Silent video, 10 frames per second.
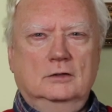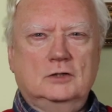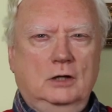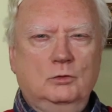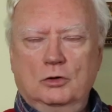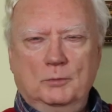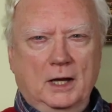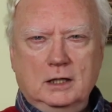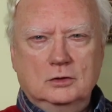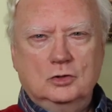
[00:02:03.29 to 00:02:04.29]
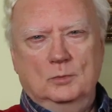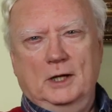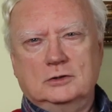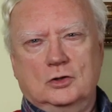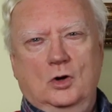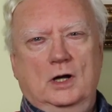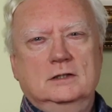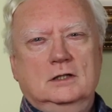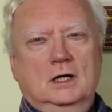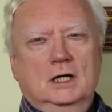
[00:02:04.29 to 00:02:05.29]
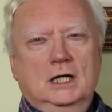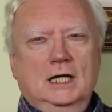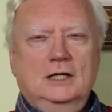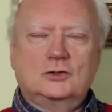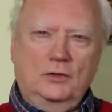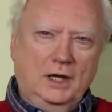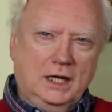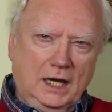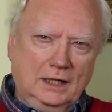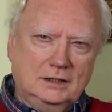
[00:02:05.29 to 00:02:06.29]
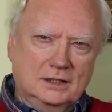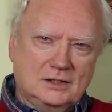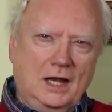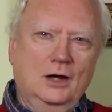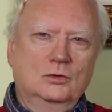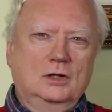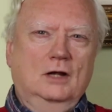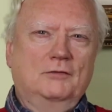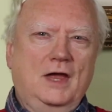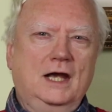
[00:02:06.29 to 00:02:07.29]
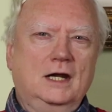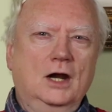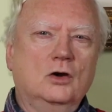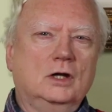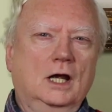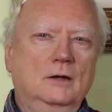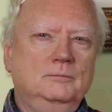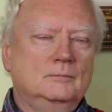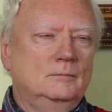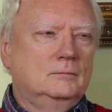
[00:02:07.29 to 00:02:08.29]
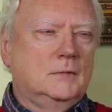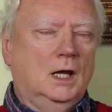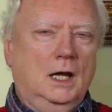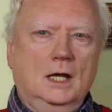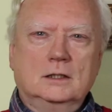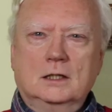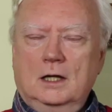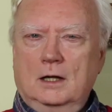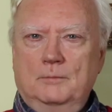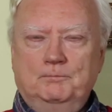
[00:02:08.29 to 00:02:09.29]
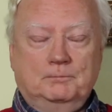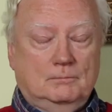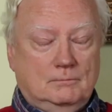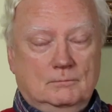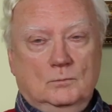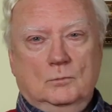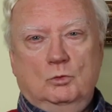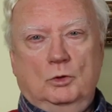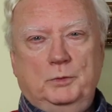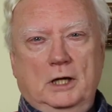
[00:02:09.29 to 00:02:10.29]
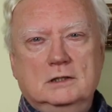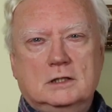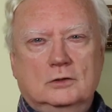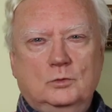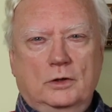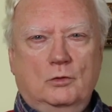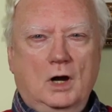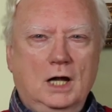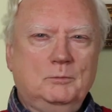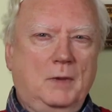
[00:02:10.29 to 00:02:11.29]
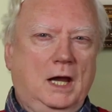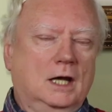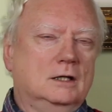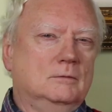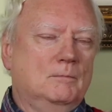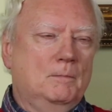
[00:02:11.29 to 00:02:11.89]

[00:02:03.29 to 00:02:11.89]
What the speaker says: and said we were making too much noise. And so they kicked us out of that area and replaced us with a rock band,